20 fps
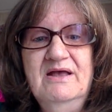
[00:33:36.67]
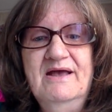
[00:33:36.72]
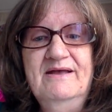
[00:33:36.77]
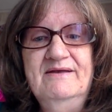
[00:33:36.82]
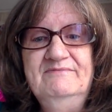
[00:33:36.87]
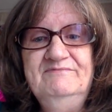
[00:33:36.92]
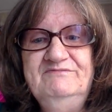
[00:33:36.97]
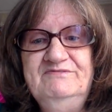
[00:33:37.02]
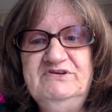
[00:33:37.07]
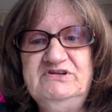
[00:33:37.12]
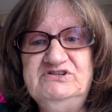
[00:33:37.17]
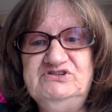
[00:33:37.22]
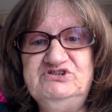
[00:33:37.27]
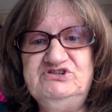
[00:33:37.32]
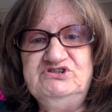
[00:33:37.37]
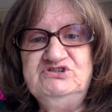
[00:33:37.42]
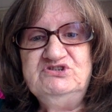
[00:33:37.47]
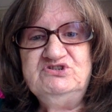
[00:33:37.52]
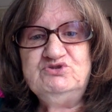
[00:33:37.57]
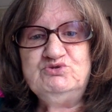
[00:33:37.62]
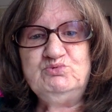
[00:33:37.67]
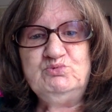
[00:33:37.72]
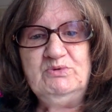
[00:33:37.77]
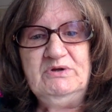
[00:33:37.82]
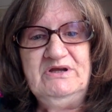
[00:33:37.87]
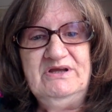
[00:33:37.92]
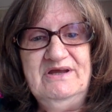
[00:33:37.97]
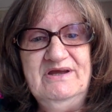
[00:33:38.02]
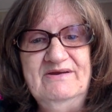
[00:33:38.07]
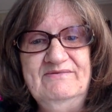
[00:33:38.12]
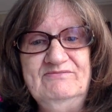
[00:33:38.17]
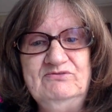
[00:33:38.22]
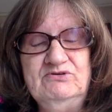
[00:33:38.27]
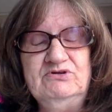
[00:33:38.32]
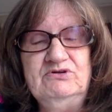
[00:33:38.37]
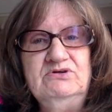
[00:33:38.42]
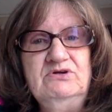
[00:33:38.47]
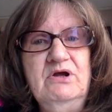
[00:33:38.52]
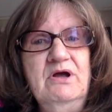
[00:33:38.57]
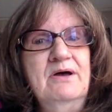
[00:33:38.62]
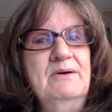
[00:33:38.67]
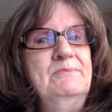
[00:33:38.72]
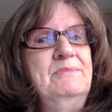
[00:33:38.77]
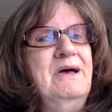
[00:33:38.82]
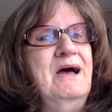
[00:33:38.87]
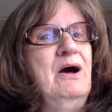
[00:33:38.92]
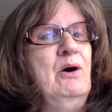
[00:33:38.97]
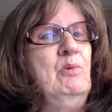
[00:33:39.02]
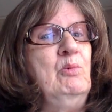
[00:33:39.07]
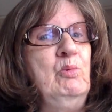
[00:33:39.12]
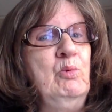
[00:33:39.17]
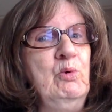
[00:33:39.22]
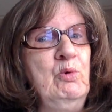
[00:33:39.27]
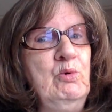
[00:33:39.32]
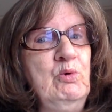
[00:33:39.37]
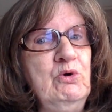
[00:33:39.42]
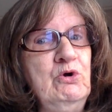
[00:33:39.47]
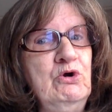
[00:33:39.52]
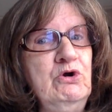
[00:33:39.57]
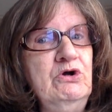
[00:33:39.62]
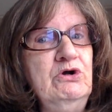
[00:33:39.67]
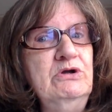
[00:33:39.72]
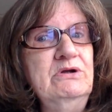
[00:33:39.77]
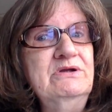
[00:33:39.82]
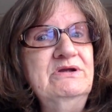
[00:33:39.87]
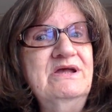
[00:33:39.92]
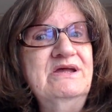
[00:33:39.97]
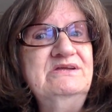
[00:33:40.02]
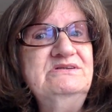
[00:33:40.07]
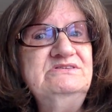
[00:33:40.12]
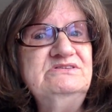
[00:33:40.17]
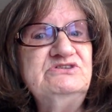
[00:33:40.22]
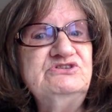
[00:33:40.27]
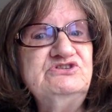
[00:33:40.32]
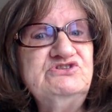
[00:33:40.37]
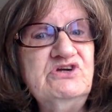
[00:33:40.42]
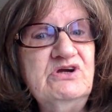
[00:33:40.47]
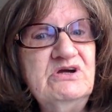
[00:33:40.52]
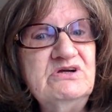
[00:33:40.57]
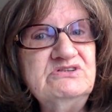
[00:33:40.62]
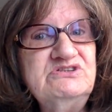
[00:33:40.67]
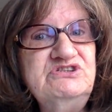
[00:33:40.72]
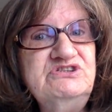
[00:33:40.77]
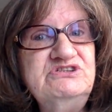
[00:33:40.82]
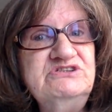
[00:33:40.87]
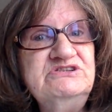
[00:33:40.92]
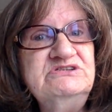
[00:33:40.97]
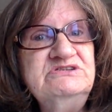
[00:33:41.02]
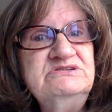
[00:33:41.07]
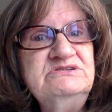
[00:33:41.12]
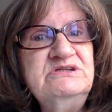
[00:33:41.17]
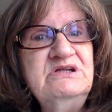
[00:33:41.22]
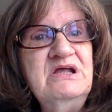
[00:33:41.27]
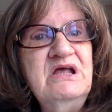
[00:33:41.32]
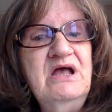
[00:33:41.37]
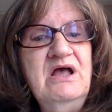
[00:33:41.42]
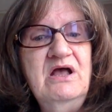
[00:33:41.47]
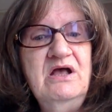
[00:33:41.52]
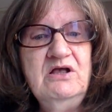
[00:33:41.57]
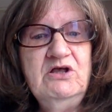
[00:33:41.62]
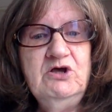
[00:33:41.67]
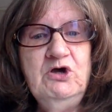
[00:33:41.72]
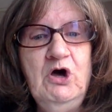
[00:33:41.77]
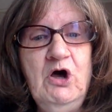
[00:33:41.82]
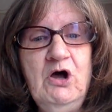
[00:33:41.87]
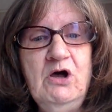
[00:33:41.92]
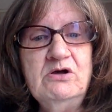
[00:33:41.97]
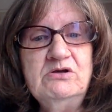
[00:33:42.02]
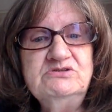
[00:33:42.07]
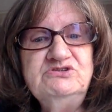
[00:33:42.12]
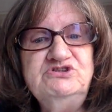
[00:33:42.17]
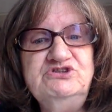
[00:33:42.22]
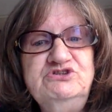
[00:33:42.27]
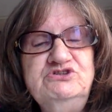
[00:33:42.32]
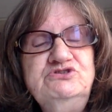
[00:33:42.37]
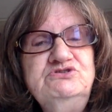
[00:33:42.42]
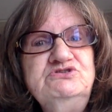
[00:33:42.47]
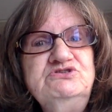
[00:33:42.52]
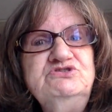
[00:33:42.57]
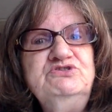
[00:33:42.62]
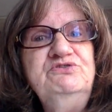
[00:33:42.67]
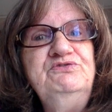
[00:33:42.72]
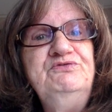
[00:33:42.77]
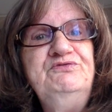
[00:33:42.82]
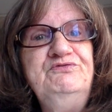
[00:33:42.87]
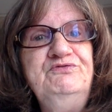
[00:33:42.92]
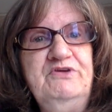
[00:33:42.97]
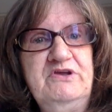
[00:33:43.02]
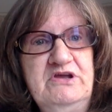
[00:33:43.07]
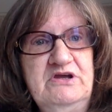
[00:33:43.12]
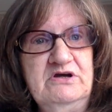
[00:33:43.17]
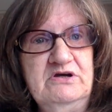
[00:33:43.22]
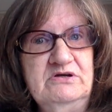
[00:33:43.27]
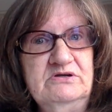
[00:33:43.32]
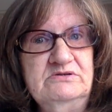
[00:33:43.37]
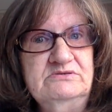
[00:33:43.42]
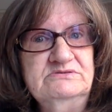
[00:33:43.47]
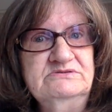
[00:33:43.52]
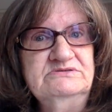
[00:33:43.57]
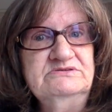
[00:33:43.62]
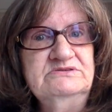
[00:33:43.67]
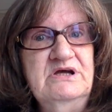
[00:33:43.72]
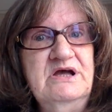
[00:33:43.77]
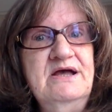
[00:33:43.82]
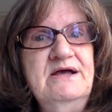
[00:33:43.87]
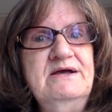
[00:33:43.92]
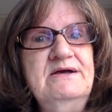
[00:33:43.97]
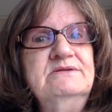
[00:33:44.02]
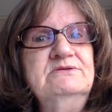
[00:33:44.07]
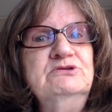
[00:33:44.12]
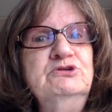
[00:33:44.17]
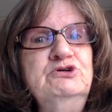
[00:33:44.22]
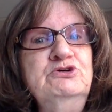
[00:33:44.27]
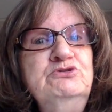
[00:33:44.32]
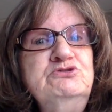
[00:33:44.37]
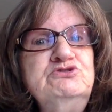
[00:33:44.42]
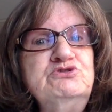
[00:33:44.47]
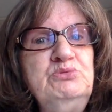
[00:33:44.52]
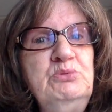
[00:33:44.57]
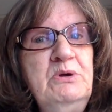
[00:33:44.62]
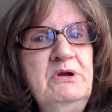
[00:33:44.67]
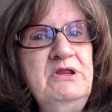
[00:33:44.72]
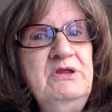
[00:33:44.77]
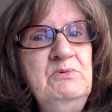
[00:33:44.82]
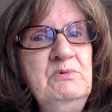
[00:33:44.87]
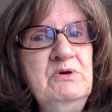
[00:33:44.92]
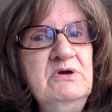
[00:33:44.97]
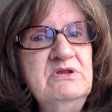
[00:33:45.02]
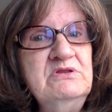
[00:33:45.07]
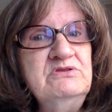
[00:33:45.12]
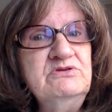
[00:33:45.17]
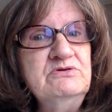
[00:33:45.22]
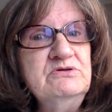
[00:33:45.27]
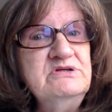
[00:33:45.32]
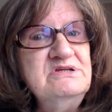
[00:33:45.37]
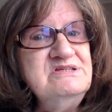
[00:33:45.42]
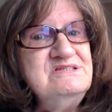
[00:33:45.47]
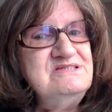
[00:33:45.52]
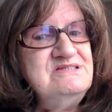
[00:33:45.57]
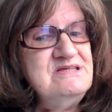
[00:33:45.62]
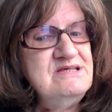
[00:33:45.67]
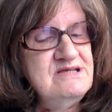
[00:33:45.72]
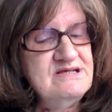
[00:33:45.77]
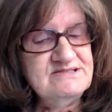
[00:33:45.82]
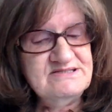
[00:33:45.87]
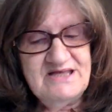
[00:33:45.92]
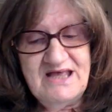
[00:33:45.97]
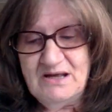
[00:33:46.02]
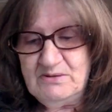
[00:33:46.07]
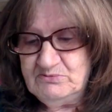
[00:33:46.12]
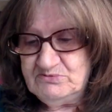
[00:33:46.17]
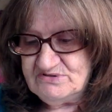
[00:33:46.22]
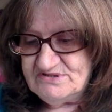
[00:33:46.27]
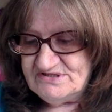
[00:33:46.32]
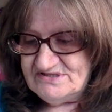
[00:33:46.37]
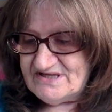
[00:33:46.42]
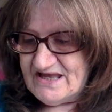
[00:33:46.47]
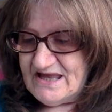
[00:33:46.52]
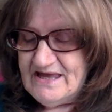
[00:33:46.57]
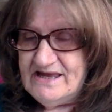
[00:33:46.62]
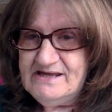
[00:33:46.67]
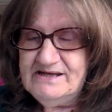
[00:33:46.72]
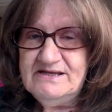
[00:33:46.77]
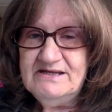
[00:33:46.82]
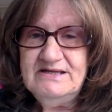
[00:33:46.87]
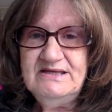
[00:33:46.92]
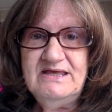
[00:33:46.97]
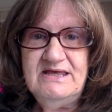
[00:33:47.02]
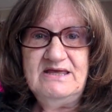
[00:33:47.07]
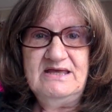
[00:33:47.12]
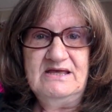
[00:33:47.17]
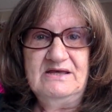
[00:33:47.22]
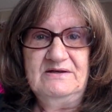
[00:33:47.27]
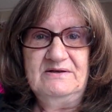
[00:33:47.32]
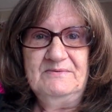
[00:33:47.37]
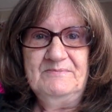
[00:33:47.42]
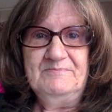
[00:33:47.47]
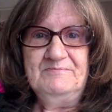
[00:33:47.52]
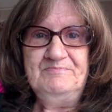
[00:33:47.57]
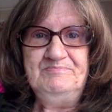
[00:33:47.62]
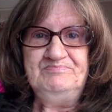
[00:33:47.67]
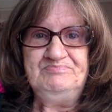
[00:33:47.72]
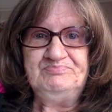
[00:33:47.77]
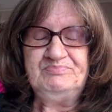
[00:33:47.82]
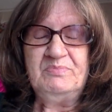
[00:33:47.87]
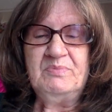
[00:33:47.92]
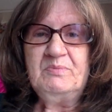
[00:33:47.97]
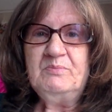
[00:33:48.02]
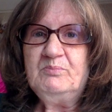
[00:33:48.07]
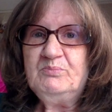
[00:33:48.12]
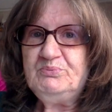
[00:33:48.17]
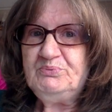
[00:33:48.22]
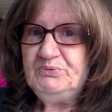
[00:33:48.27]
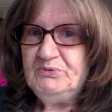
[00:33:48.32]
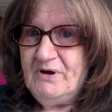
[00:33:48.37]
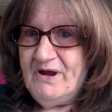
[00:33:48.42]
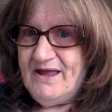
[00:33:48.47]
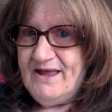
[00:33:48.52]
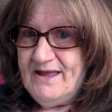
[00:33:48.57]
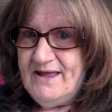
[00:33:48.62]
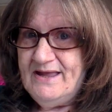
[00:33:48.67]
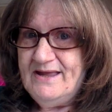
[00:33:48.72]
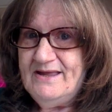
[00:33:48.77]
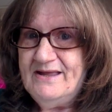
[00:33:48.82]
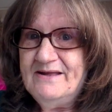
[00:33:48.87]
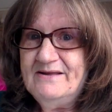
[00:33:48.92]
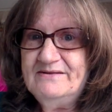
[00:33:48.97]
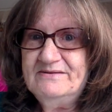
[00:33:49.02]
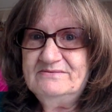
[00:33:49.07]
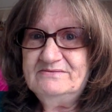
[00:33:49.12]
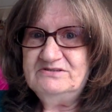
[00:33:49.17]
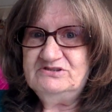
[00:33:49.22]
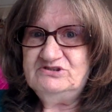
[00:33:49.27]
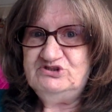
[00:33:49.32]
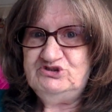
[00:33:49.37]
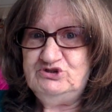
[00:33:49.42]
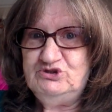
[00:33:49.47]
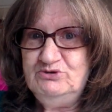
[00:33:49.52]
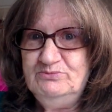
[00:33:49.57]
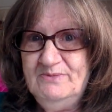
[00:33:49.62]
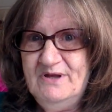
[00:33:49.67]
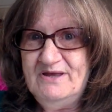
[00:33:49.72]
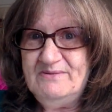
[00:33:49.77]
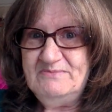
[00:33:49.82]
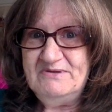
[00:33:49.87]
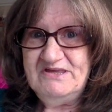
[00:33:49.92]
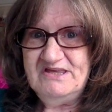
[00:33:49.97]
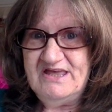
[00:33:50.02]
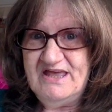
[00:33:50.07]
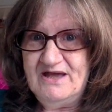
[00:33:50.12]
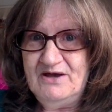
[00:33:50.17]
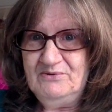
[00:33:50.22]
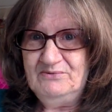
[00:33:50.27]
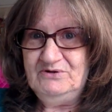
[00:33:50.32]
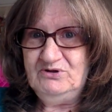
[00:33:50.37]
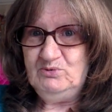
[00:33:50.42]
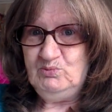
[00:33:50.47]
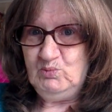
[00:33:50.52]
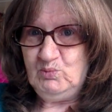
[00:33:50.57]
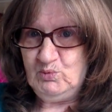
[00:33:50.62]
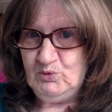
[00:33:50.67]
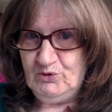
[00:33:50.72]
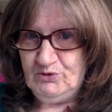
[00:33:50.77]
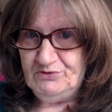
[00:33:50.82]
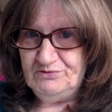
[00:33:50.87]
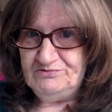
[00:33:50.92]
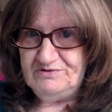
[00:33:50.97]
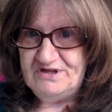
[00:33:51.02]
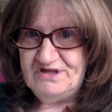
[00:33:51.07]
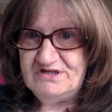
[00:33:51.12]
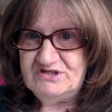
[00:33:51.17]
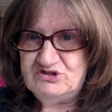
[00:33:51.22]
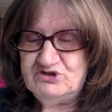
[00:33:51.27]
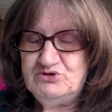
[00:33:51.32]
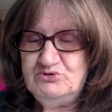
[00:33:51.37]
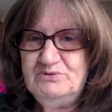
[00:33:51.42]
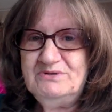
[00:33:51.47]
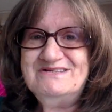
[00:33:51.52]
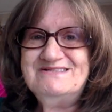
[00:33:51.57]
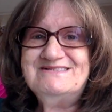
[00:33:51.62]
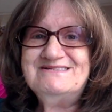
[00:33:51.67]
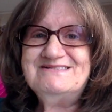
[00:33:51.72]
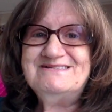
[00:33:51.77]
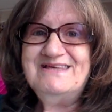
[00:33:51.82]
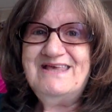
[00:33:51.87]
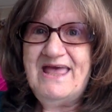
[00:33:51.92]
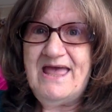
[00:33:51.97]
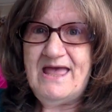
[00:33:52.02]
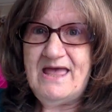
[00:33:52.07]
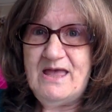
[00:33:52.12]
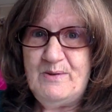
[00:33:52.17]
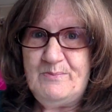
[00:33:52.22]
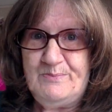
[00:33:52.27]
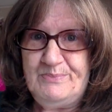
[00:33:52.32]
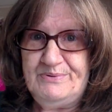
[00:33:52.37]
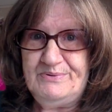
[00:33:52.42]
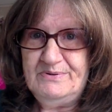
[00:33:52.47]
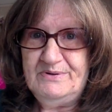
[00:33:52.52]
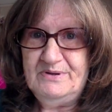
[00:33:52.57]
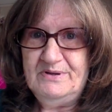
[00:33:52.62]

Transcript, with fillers: and visions or whatever about war and destruction cause you to fear. Luke 21:36 I will say it again pray that you may be counted worthy to escape